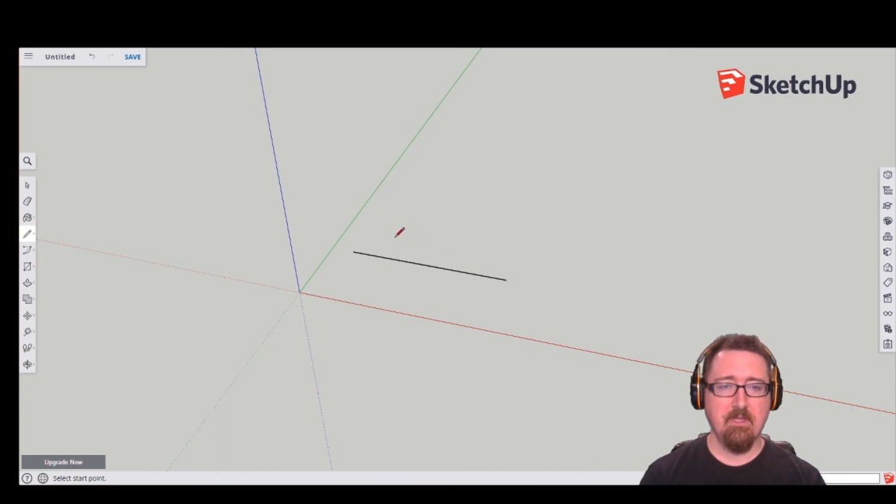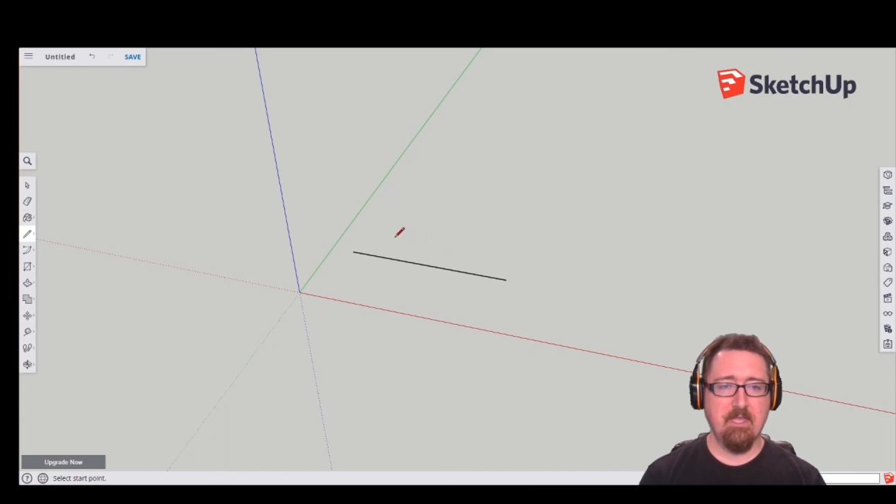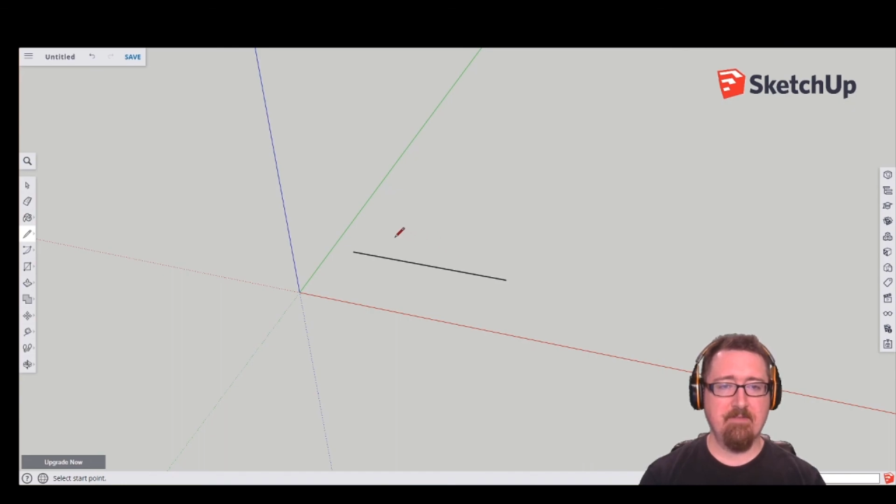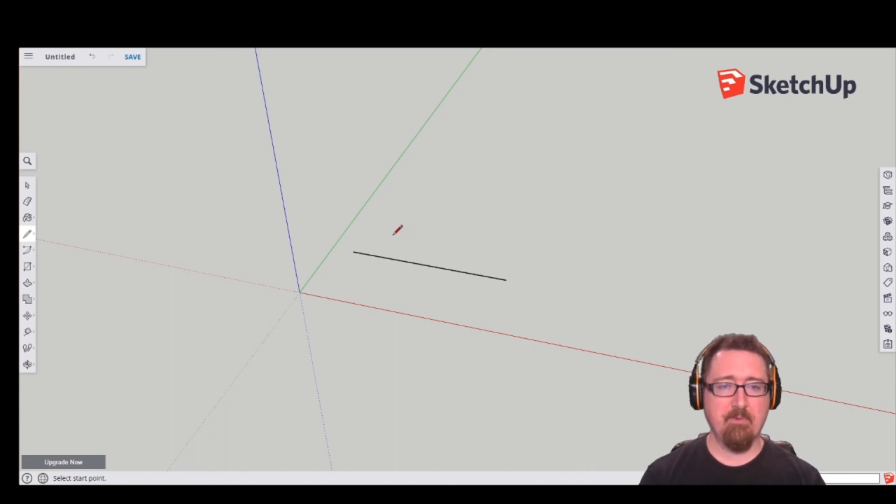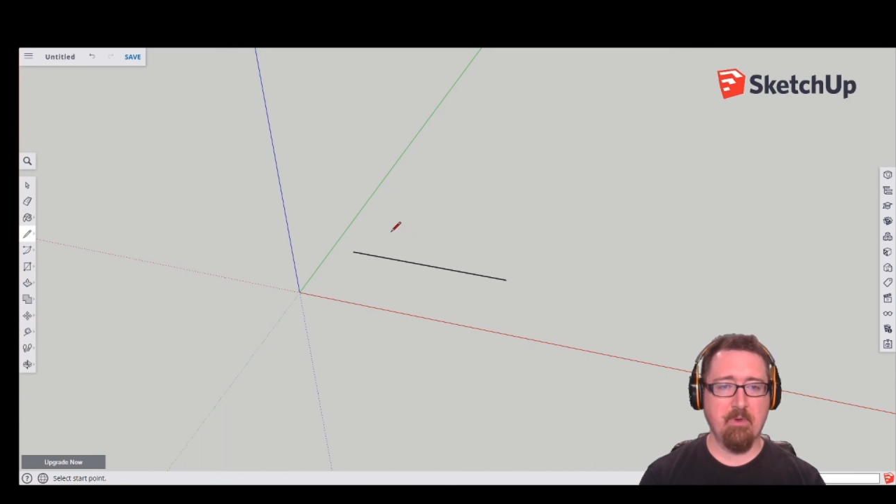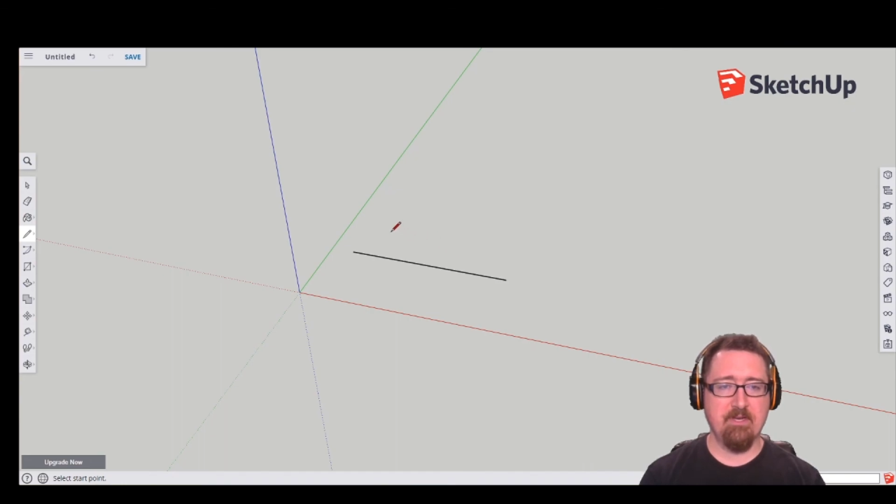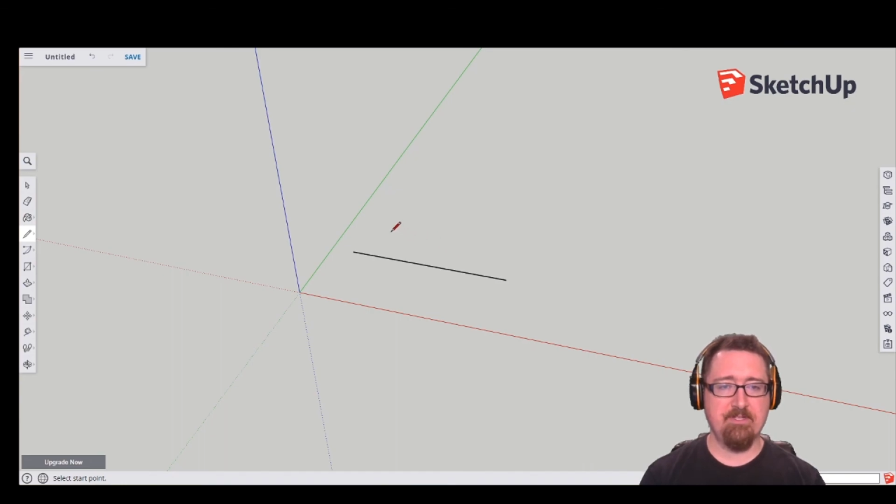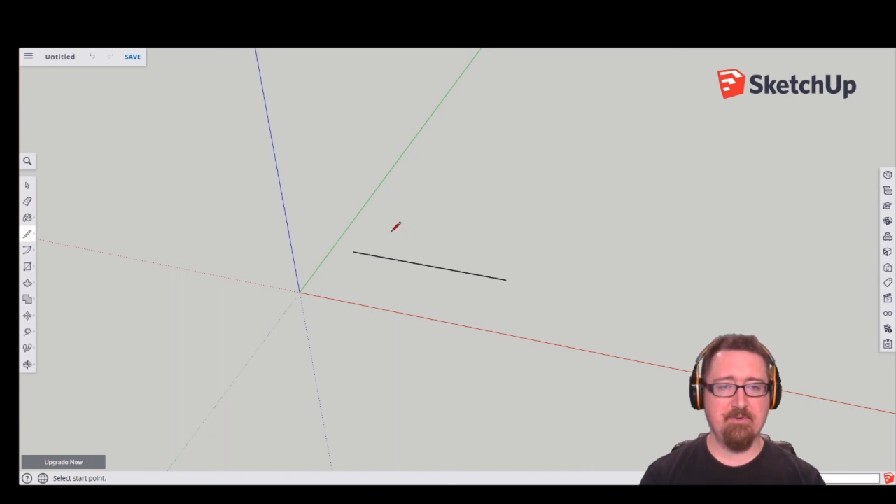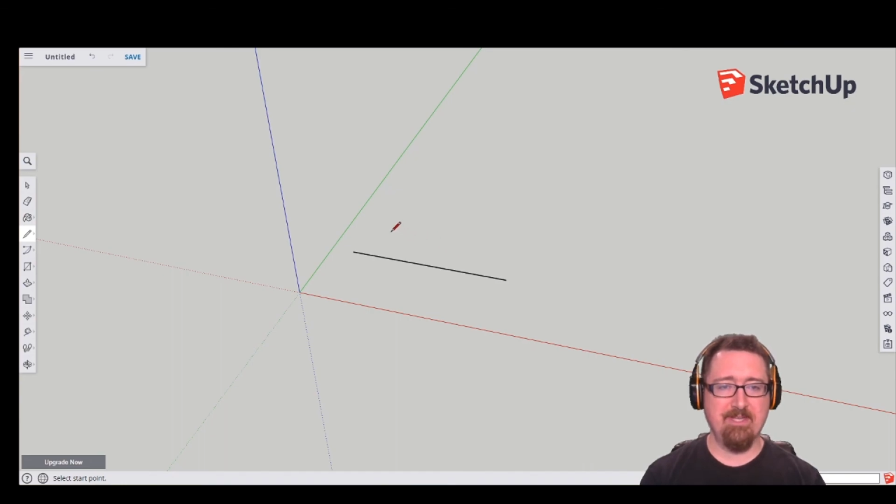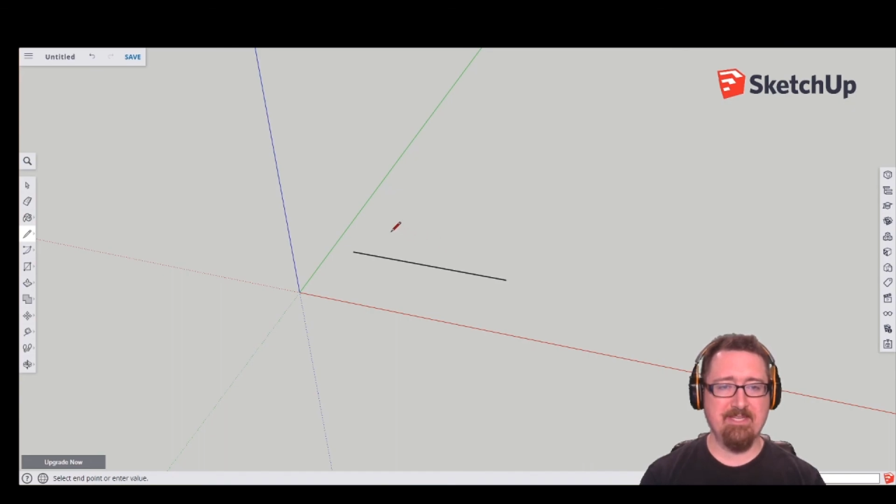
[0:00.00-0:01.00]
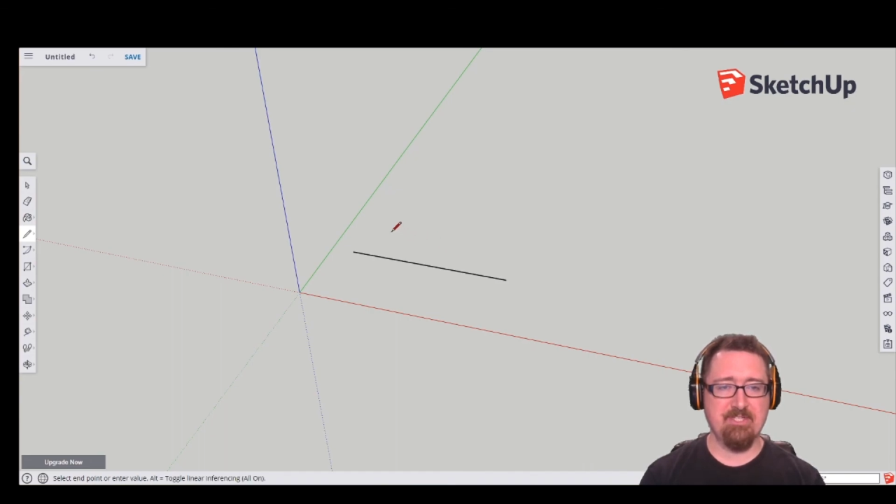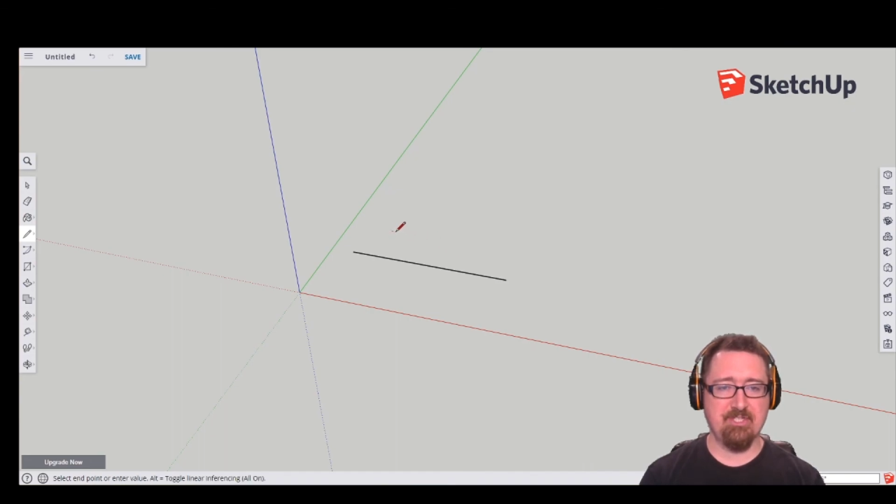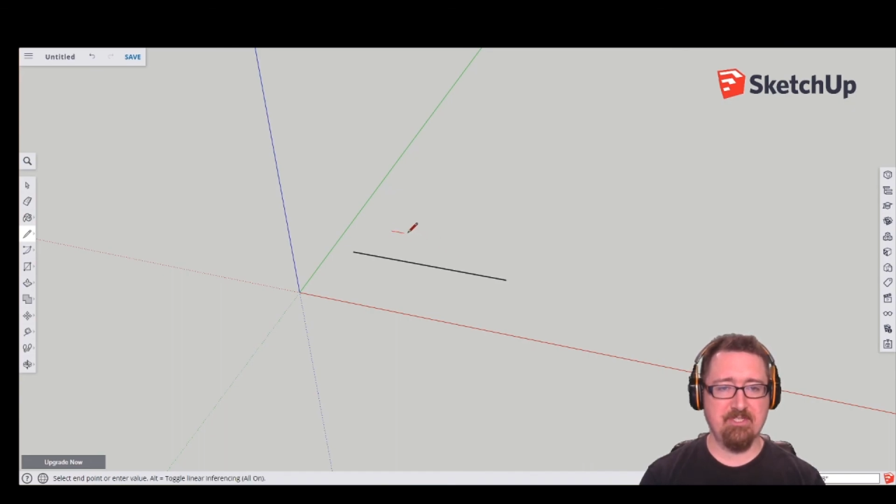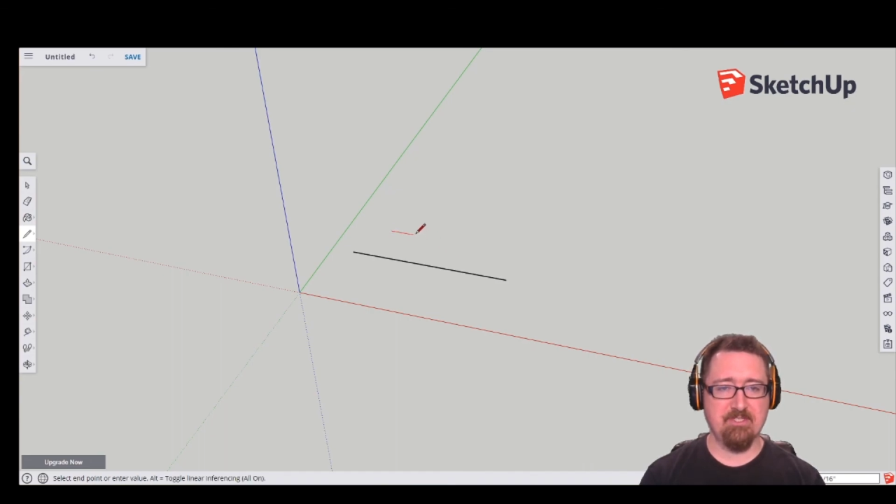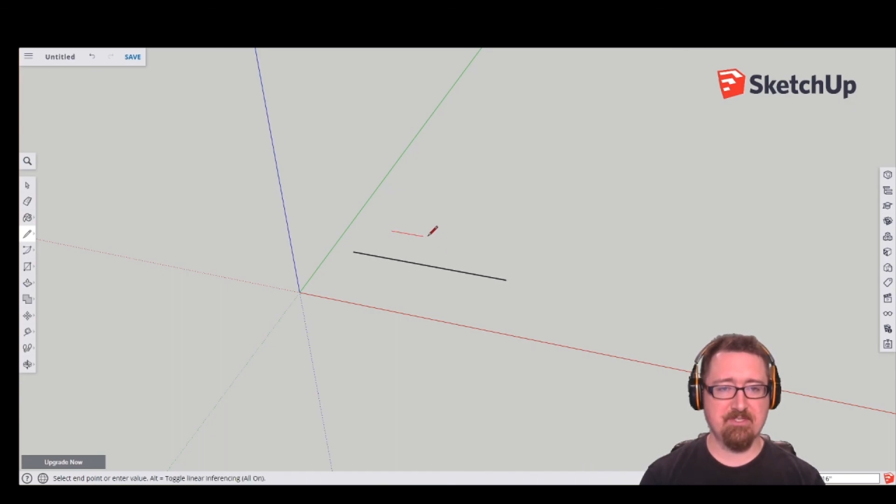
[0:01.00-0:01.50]
If you want to do
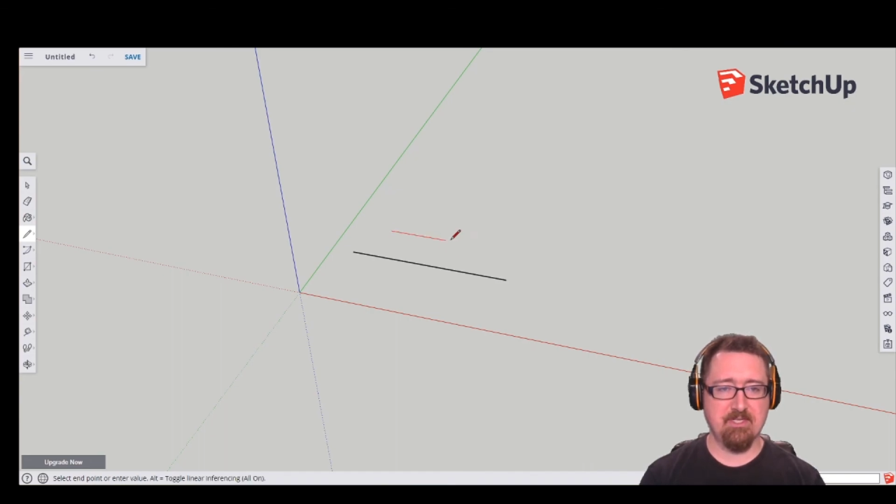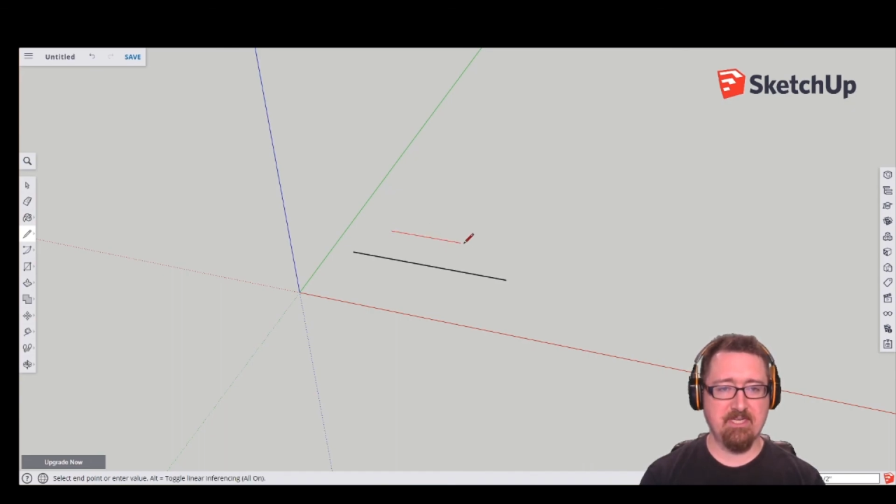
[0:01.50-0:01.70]
inches,